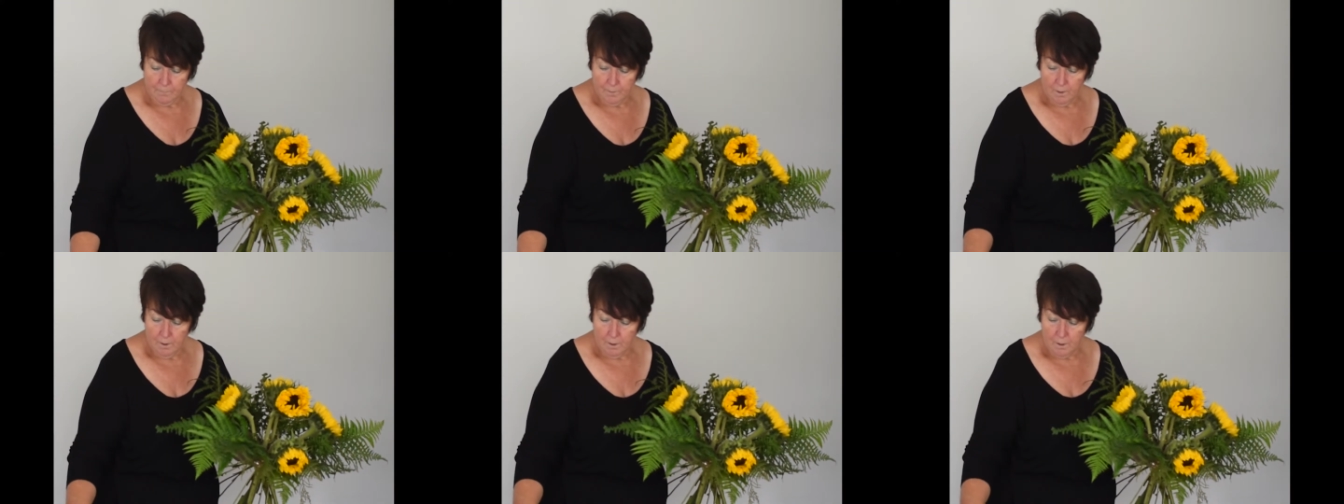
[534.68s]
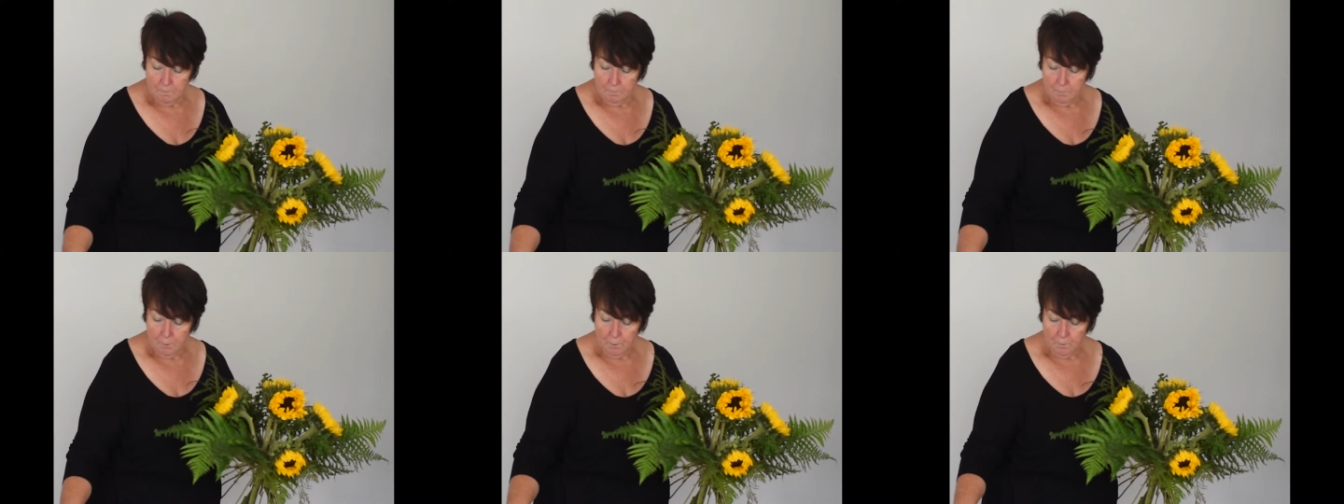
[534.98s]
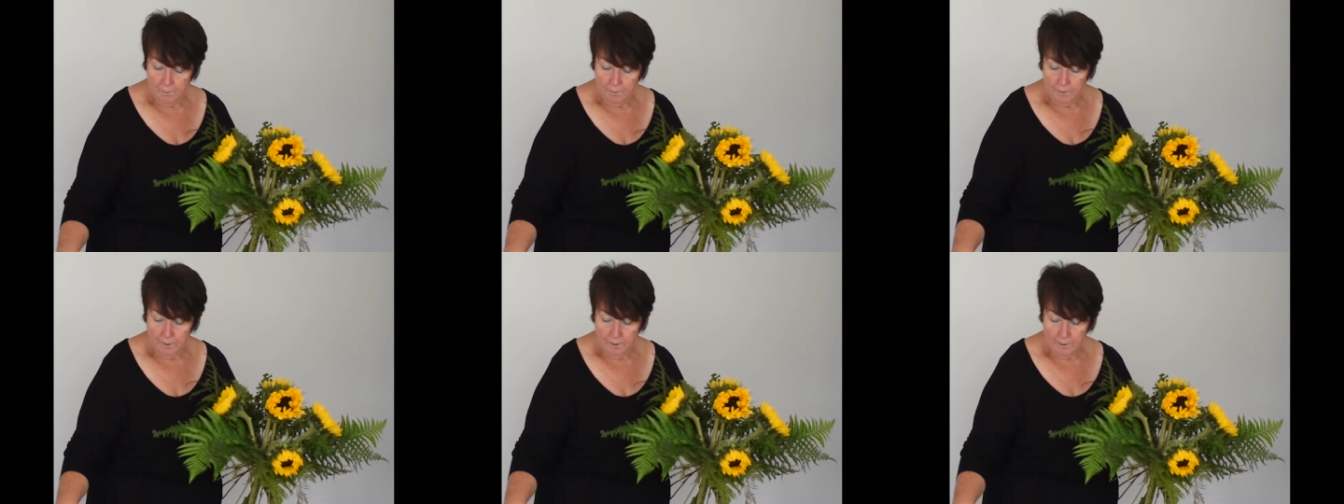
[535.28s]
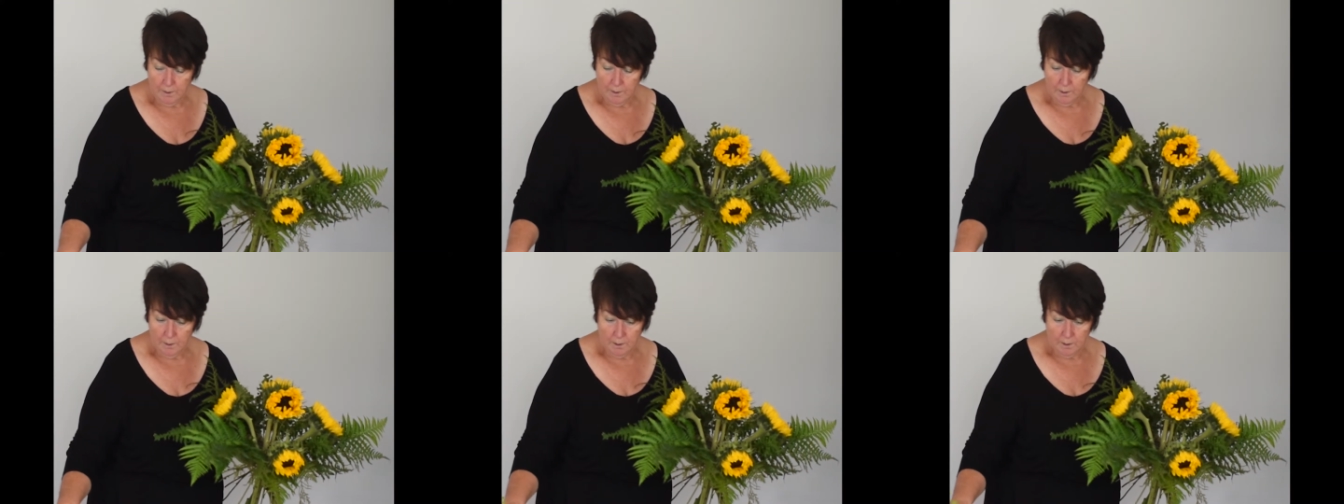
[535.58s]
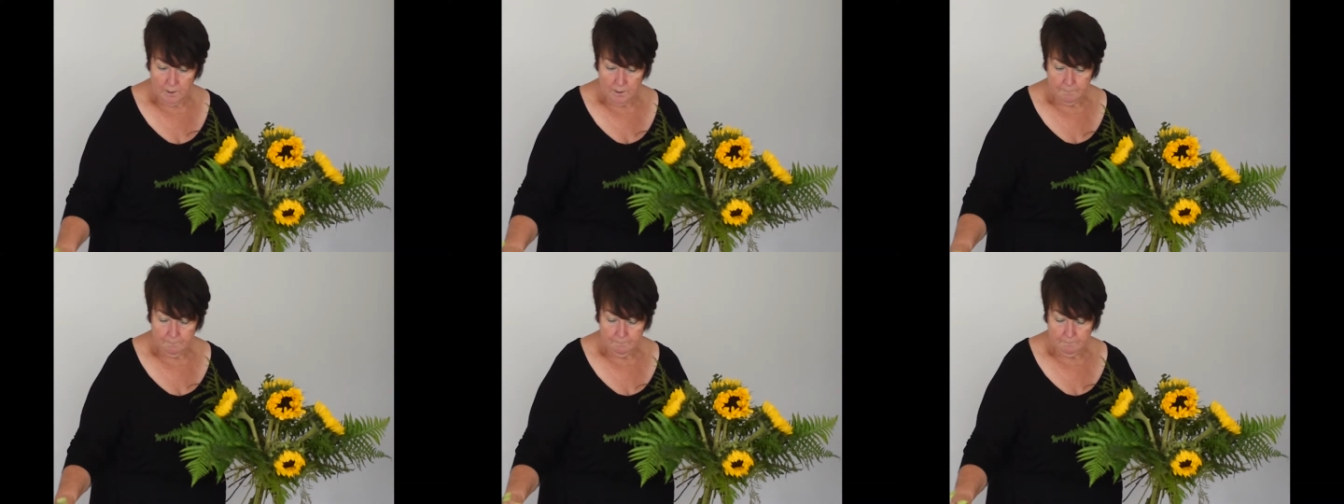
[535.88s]
I'll put the
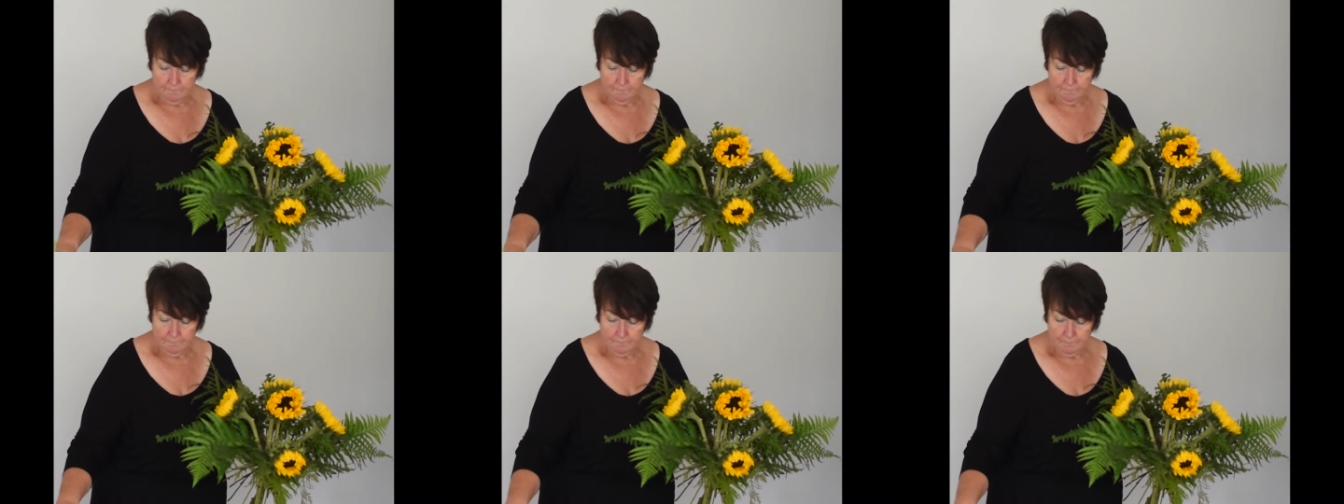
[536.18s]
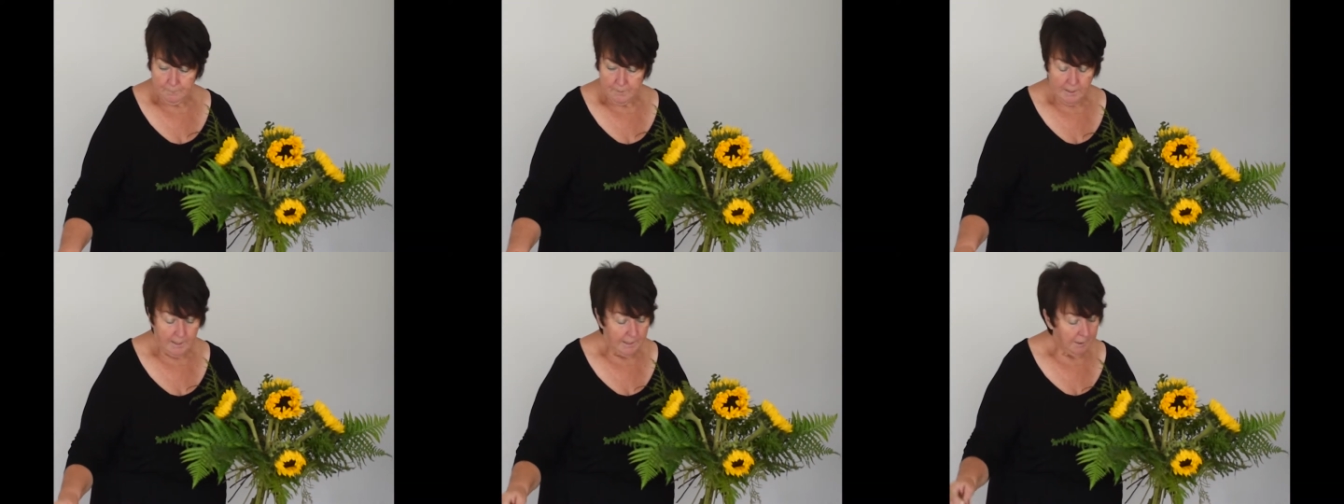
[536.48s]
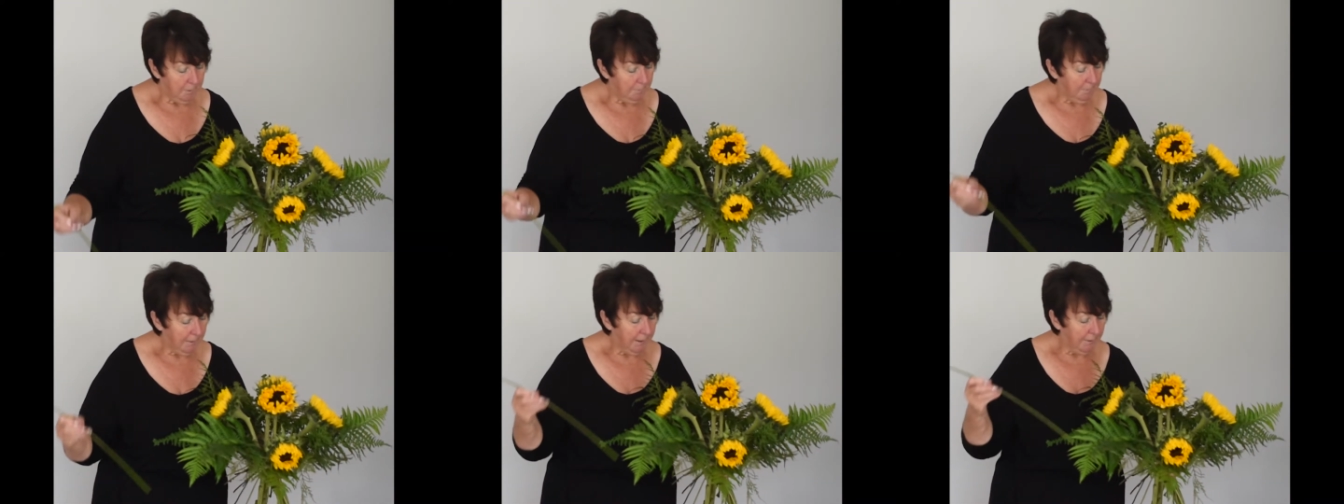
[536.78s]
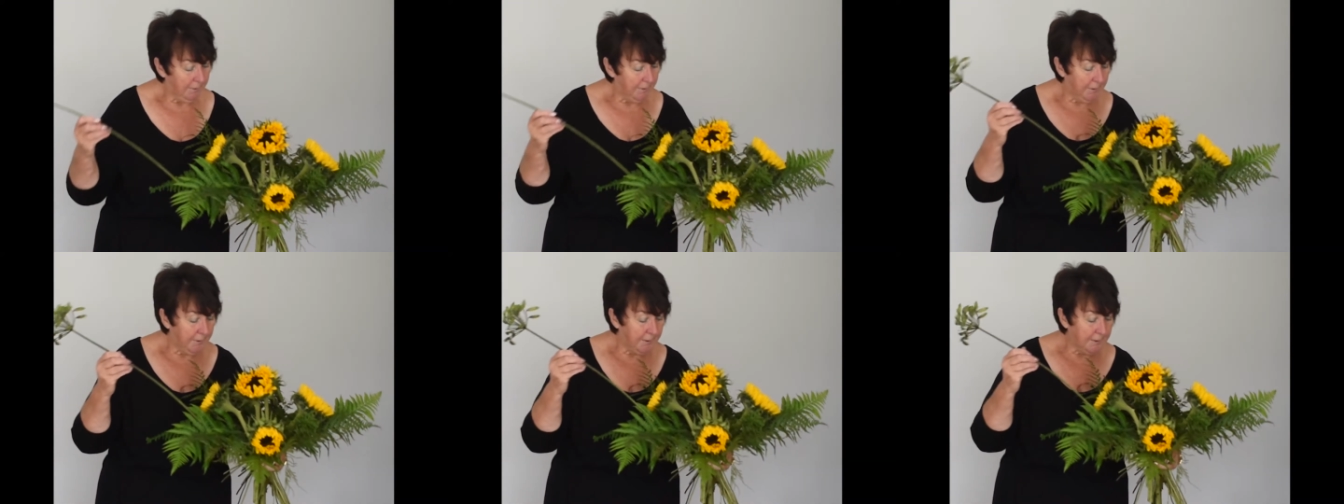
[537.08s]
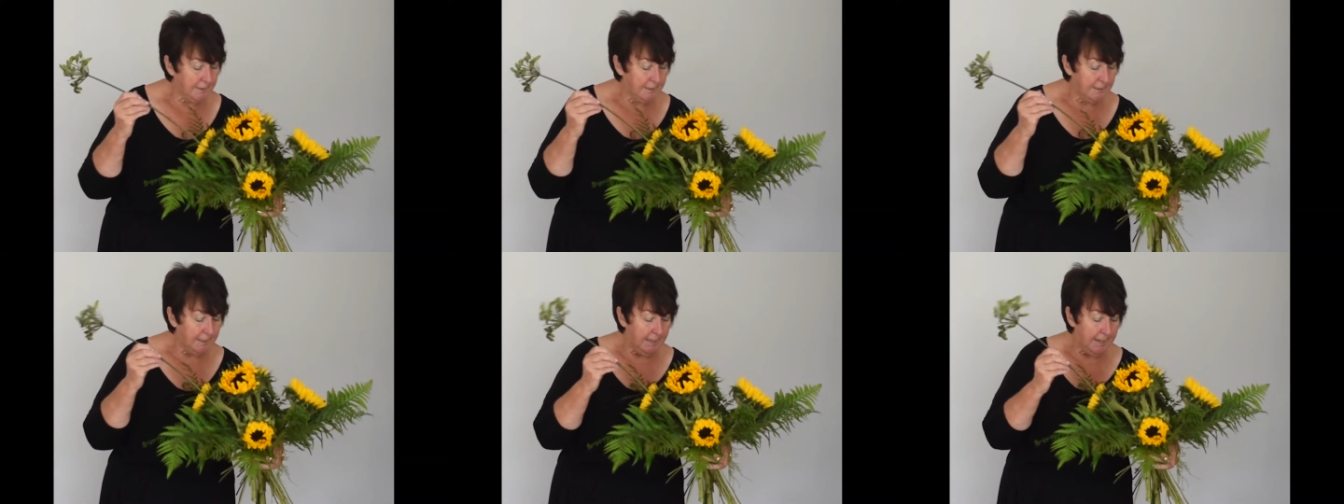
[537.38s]

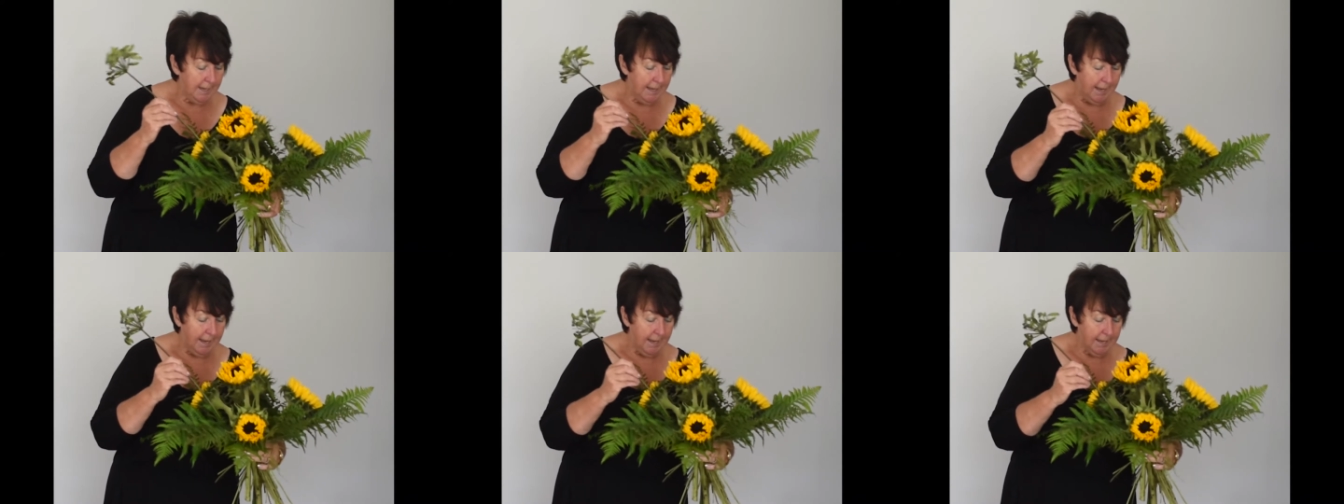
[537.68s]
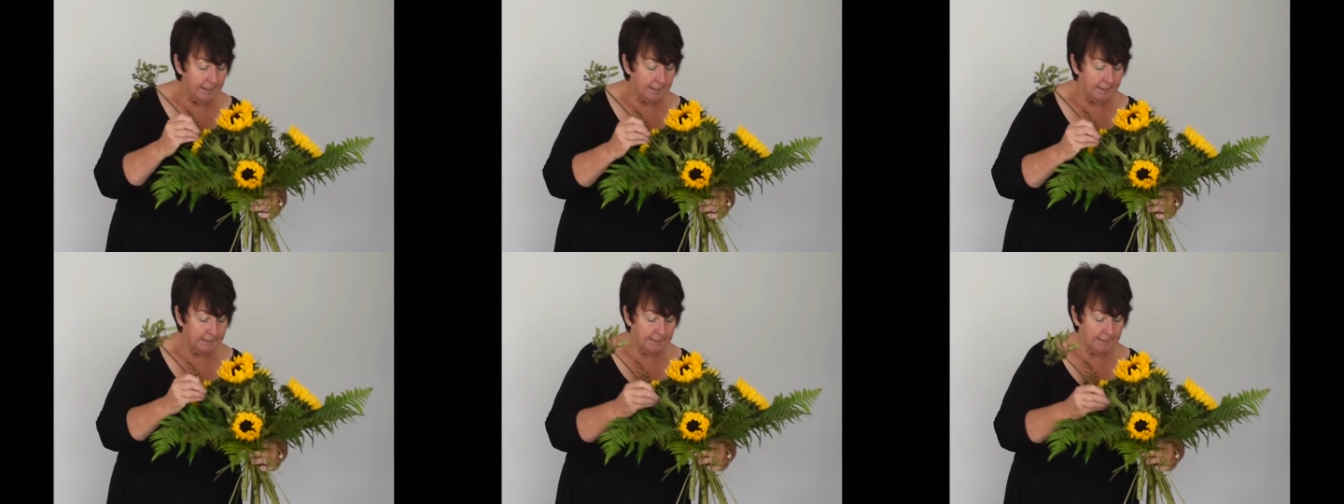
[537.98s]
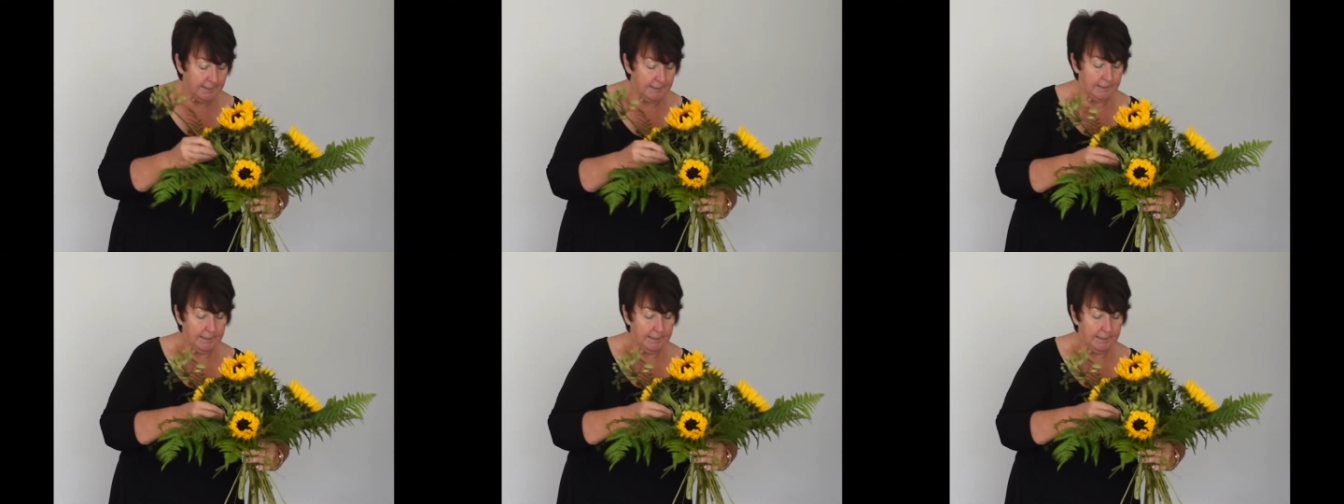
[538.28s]
Agapanthus in next,